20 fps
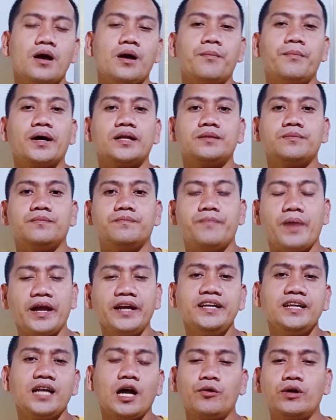But bear
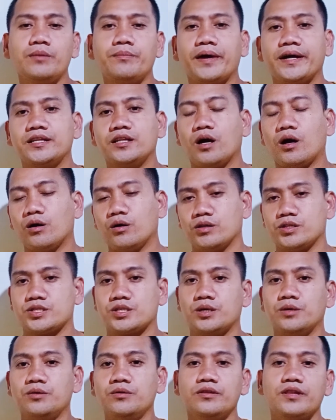in our mind
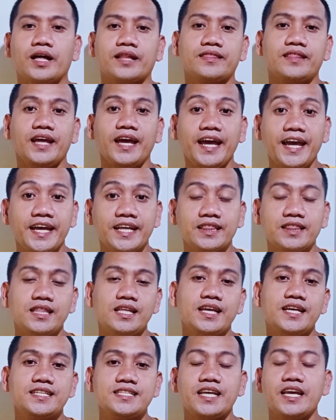also that 8
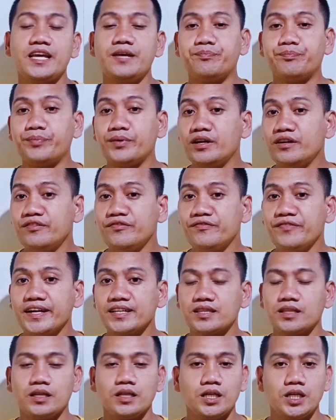is a
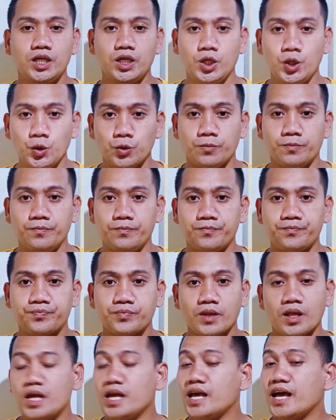perfect cube.
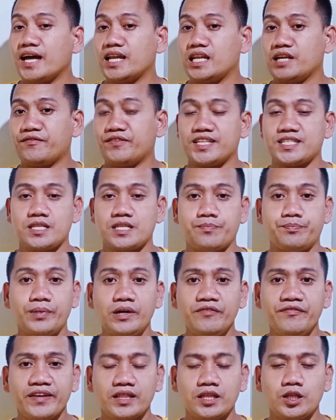And if it is a
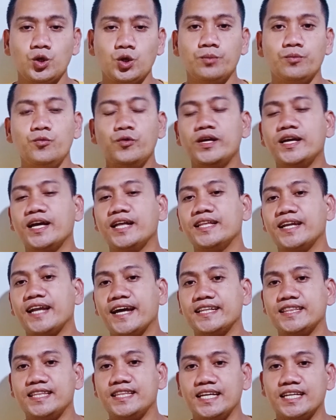perfect cube, we can
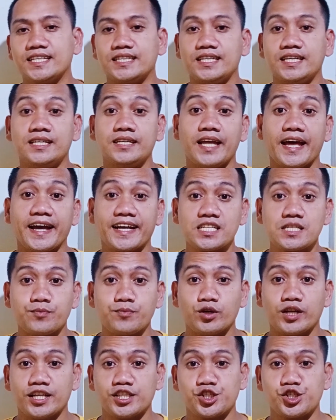write it in
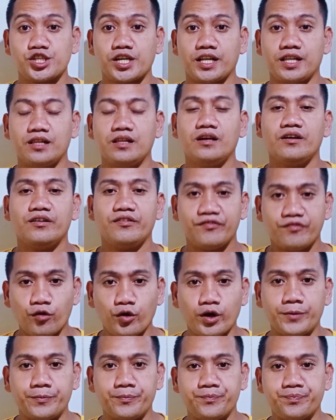exponential
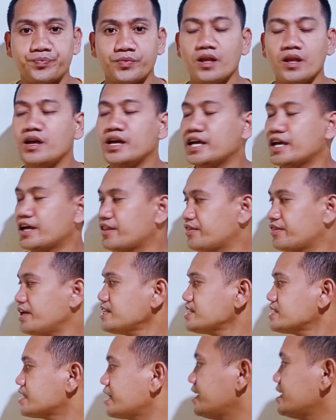form. In
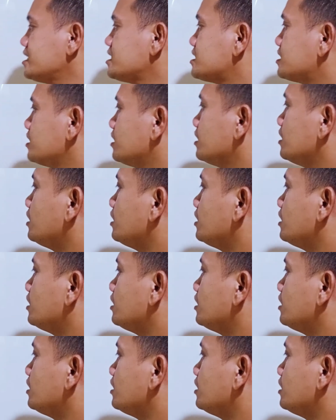this case,